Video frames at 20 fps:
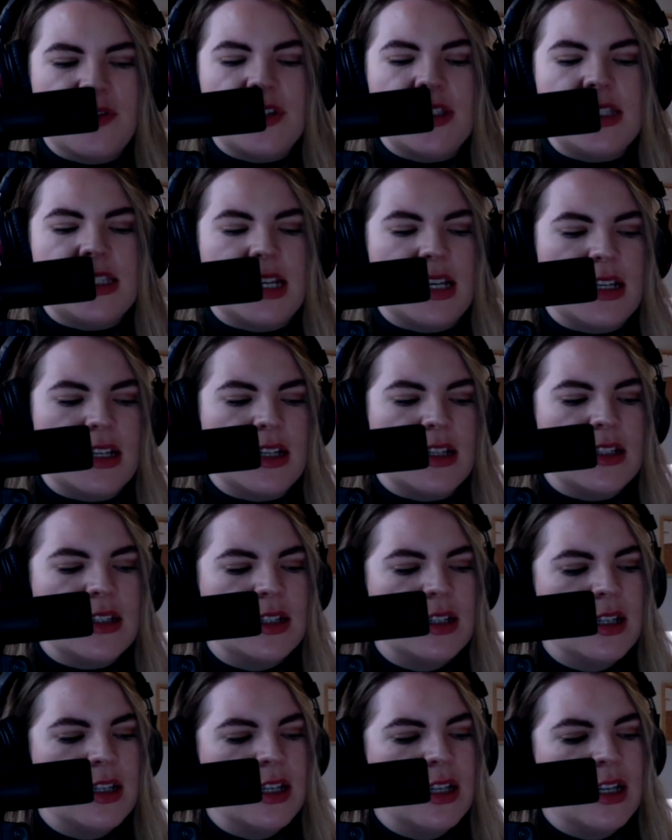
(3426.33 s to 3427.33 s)

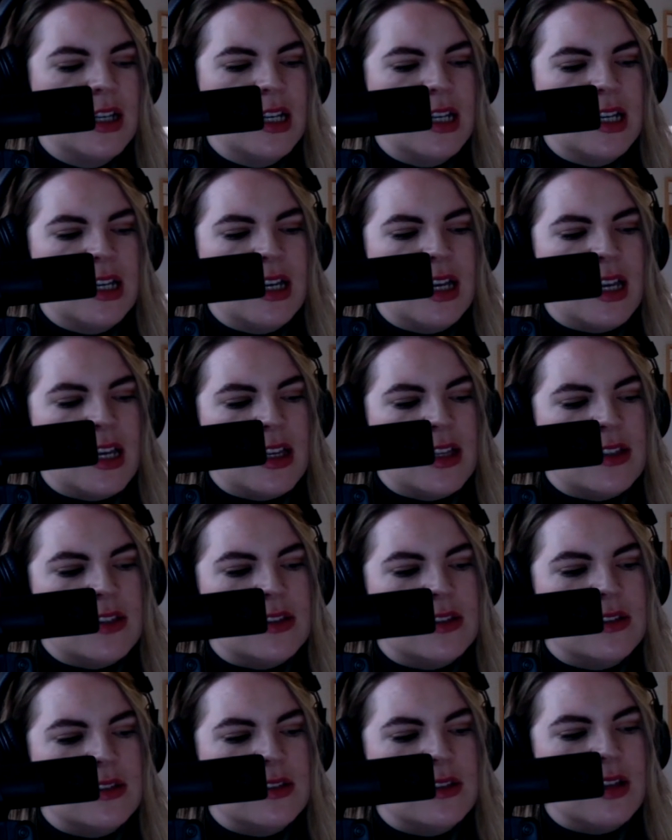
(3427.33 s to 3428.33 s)
devastated.
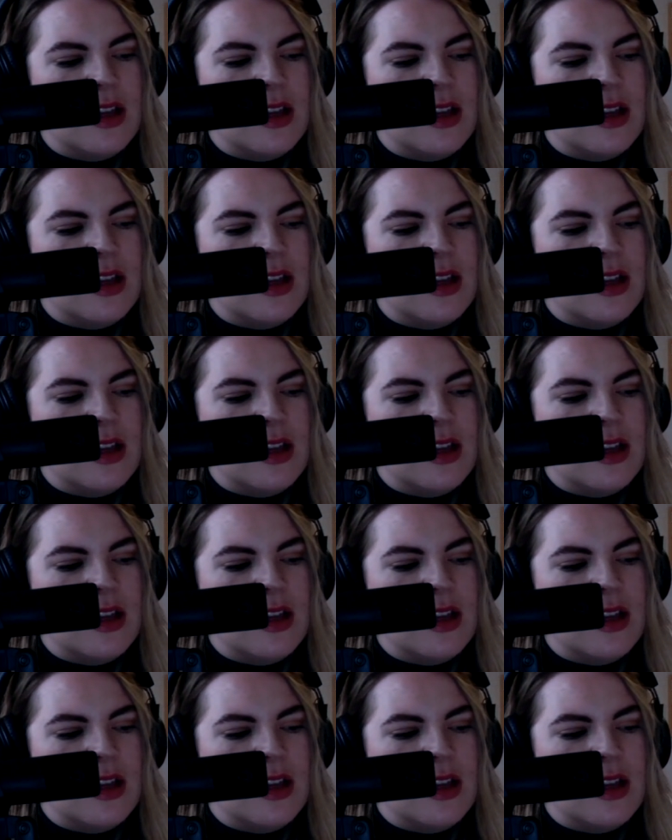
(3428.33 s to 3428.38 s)
And